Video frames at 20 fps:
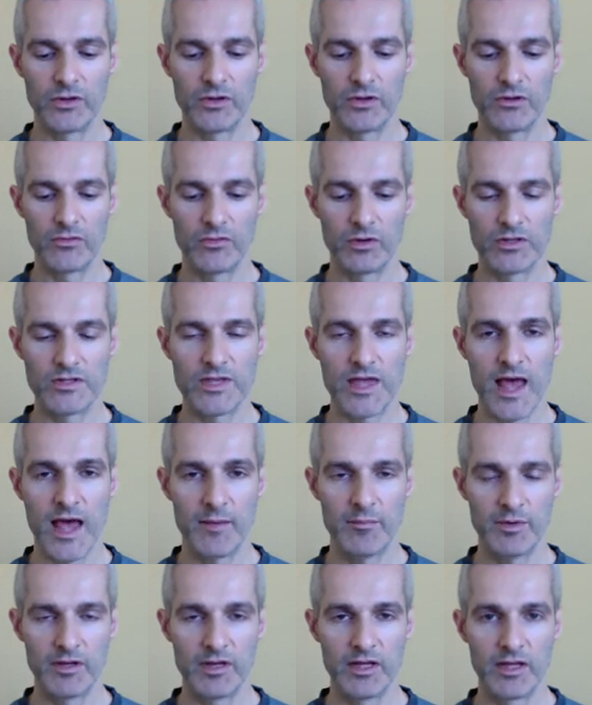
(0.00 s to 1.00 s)
what's
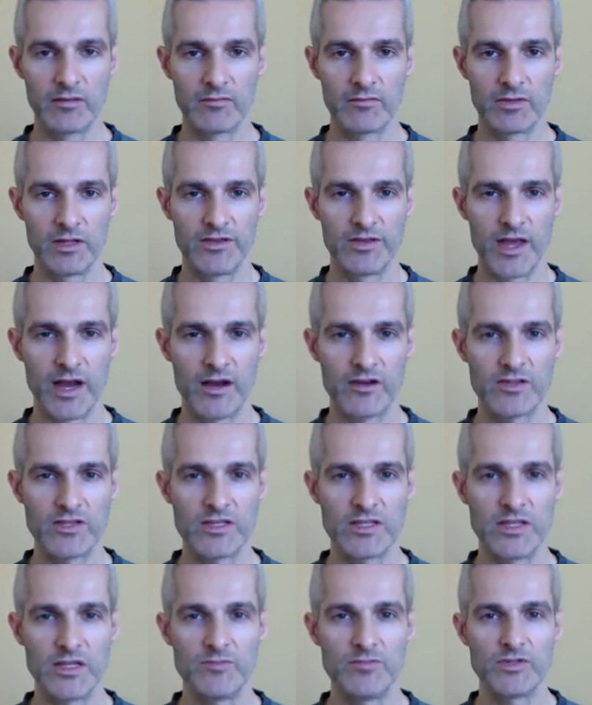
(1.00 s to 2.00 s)
happening, that there
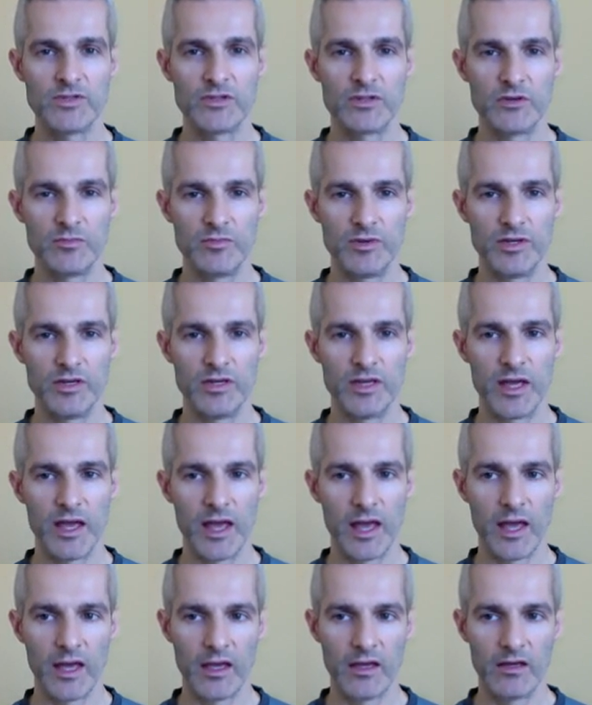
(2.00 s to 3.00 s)
seems to be
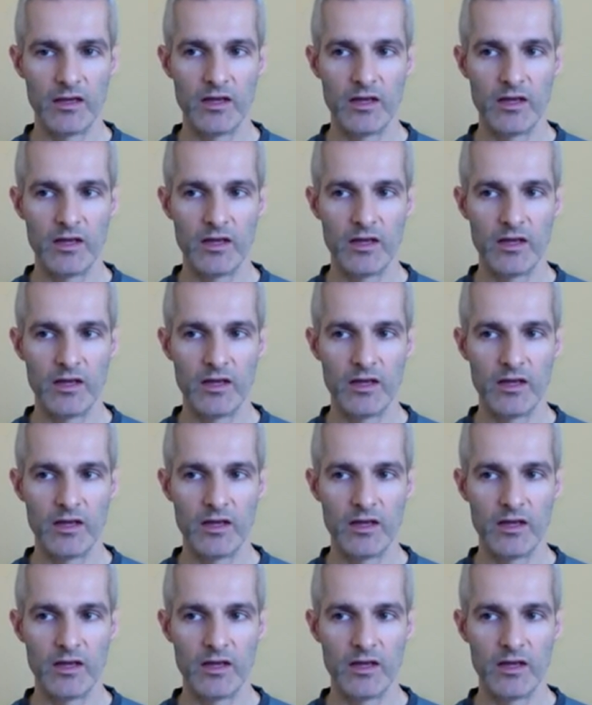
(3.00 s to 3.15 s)
a